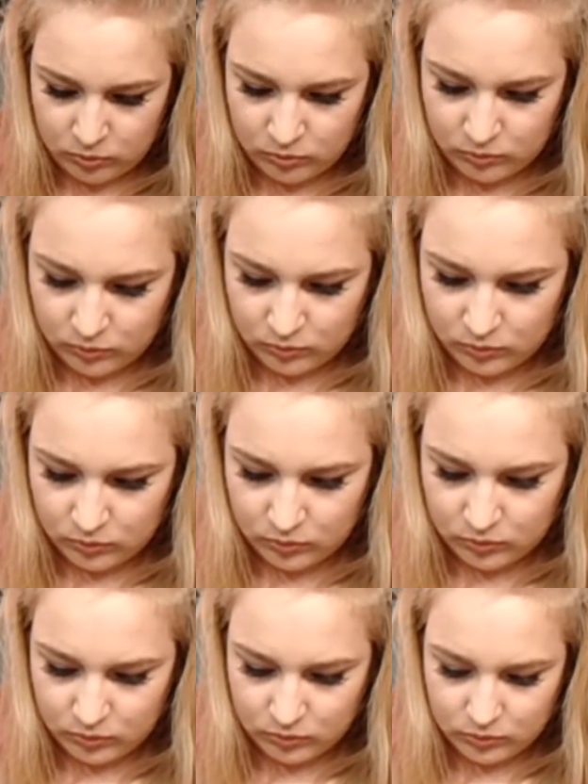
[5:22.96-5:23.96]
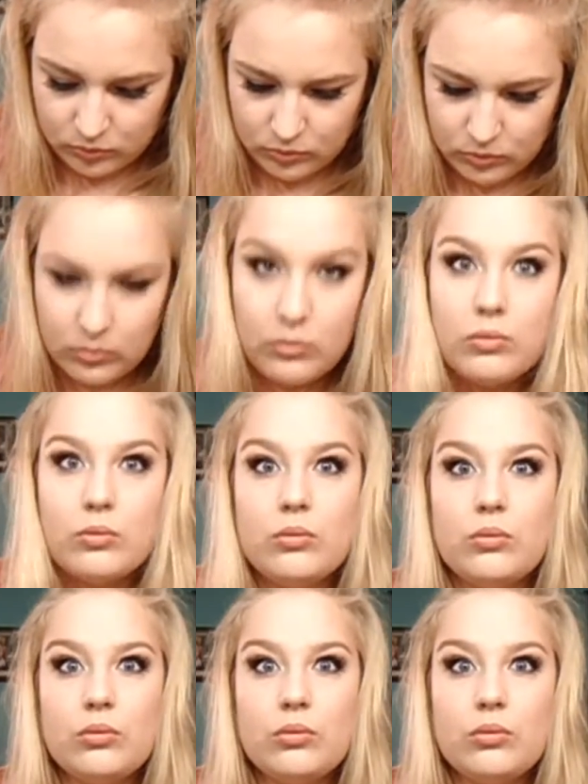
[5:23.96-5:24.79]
(no one is talking)